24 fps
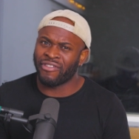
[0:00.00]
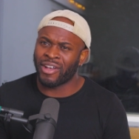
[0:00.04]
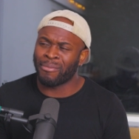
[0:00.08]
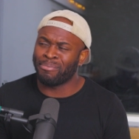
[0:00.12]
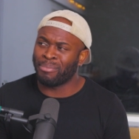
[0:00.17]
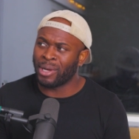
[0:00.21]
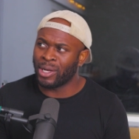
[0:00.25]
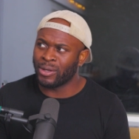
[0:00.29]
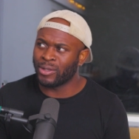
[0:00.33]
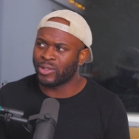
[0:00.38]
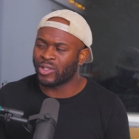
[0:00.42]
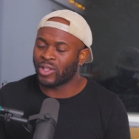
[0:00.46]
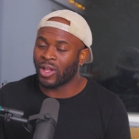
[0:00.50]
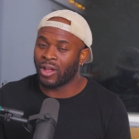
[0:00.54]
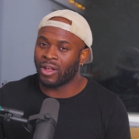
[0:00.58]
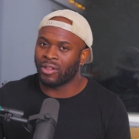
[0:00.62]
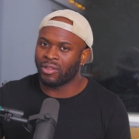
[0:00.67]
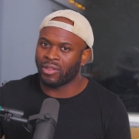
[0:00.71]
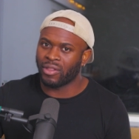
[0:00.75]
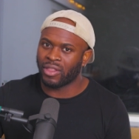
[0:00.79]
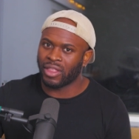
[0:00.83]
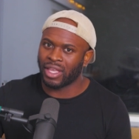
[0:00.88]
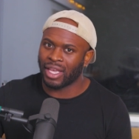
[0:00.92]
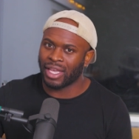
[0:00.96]
I post
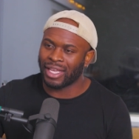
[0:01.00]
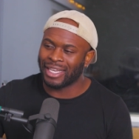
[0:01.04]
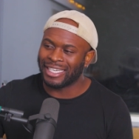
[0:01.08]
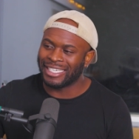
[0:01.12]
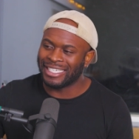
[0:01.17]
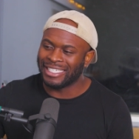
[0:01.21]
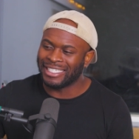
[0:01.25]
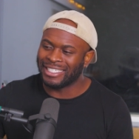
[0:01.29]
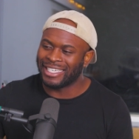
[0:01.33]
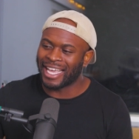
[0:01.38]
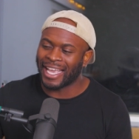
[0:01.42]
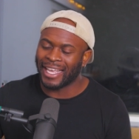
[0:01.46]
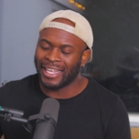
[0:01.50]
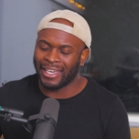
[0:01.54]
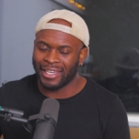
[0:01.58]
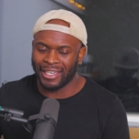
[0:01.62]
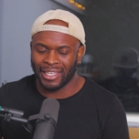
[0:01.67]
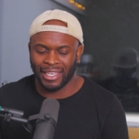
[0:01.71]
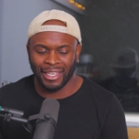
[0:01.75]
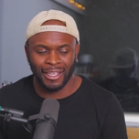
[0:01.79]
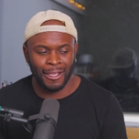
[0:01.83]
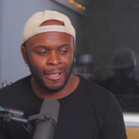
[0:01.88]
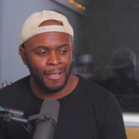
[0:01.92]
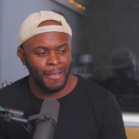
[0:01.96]
on there
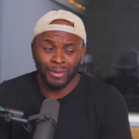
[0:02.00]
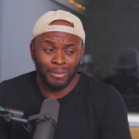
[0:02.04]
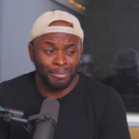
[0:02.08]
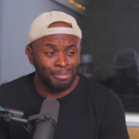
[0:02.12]
daily.